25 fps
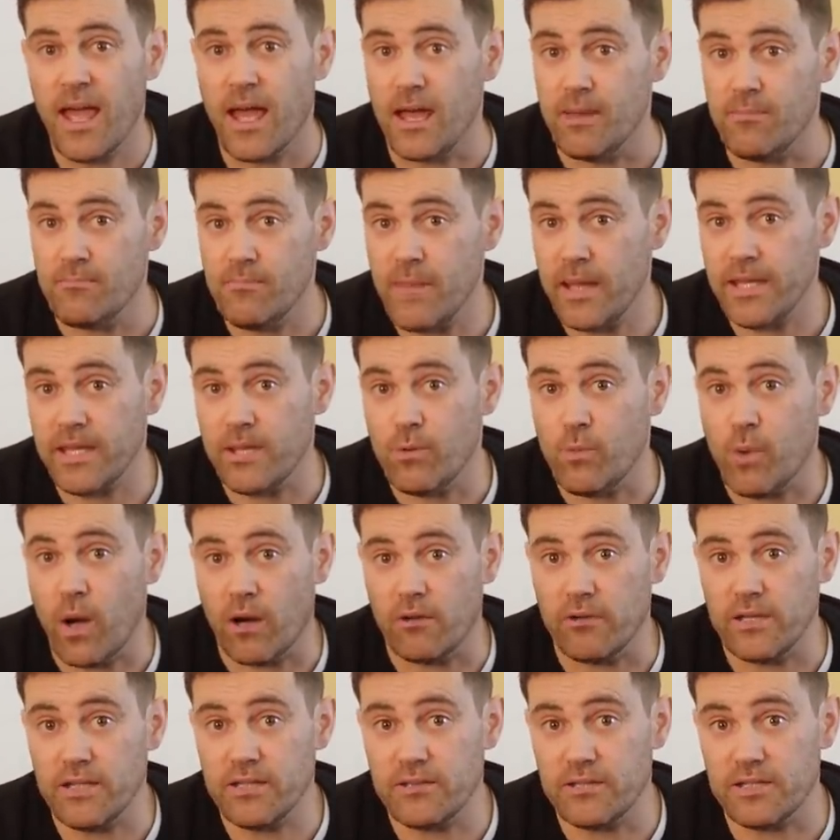And many
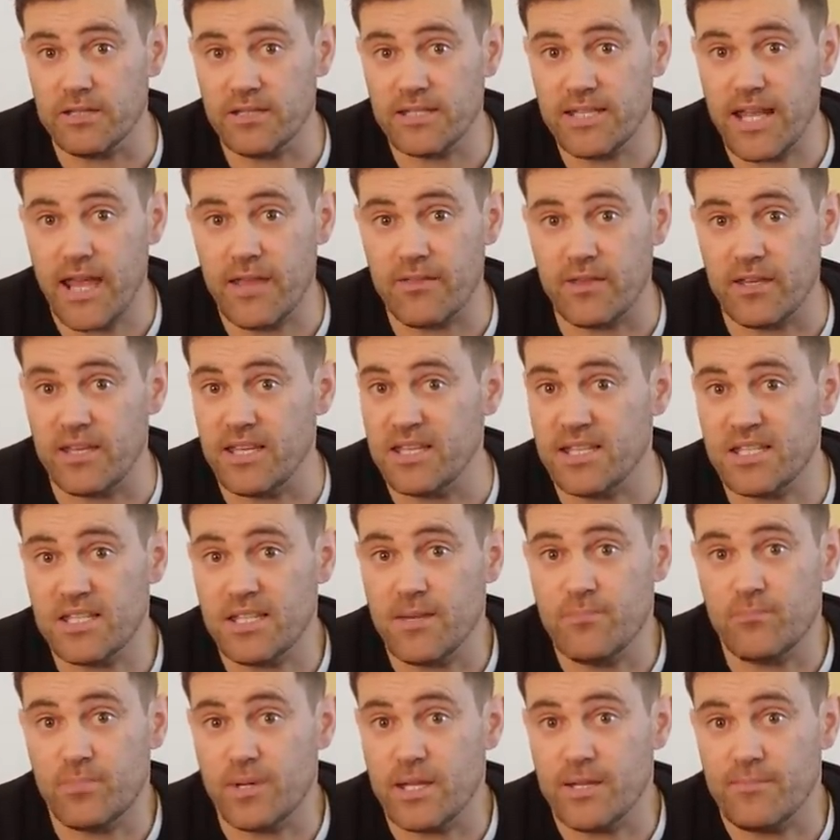worry that Tether is
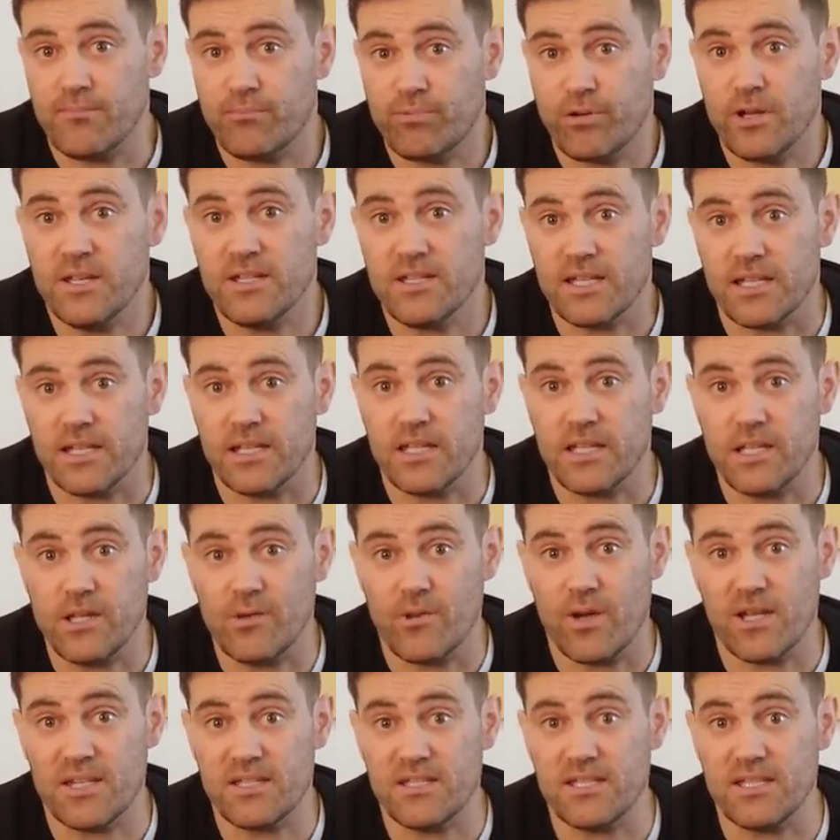simply printing
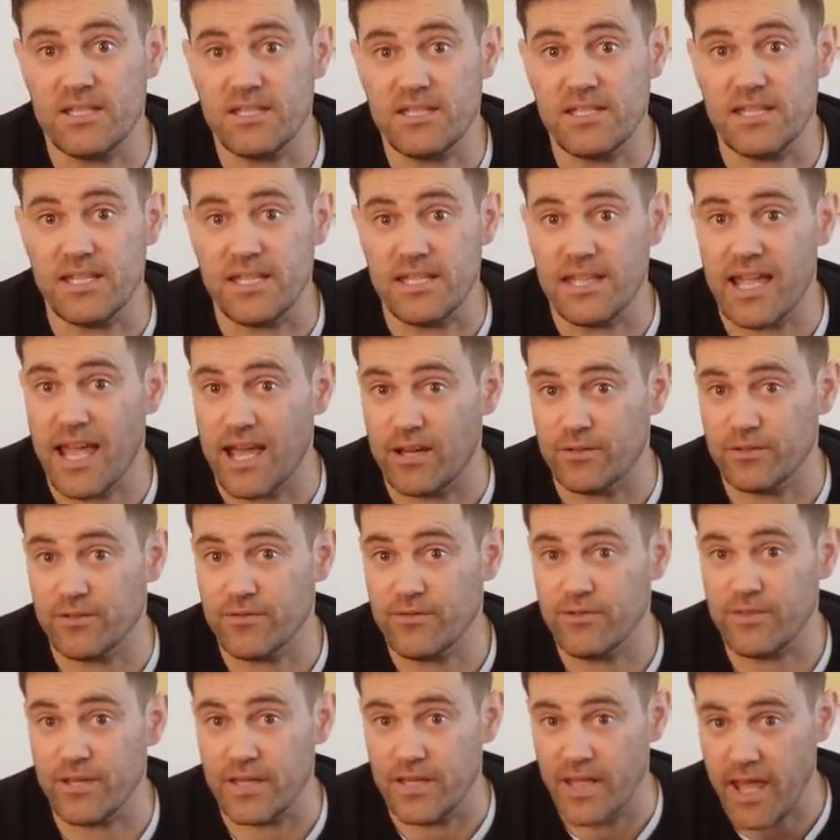USDT out
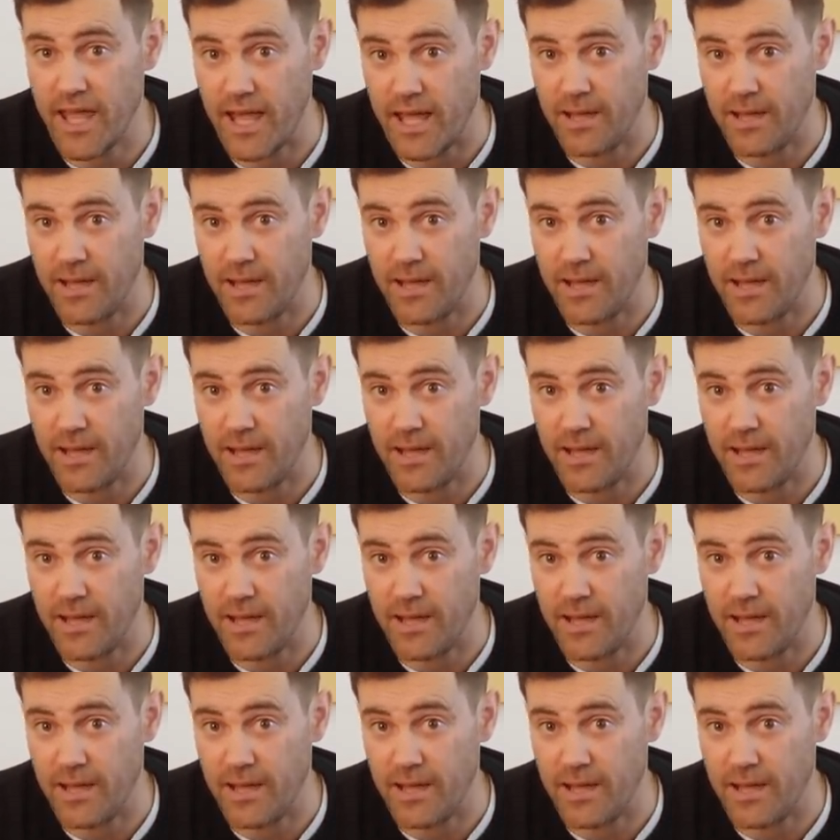of thin